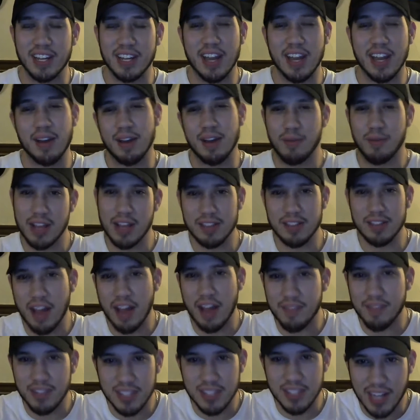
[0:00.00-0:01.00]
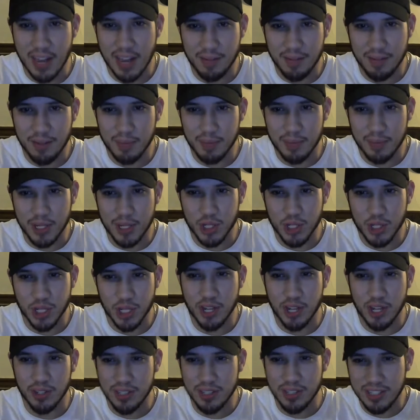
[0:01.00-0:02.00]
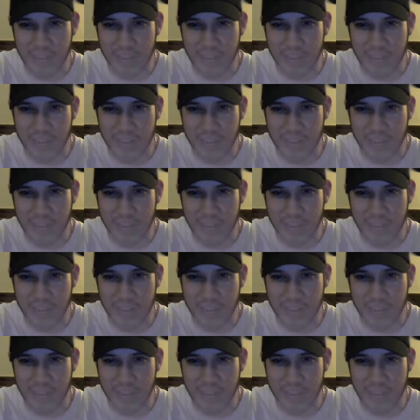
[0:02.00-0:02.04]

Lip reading: Well, obviously not from this show.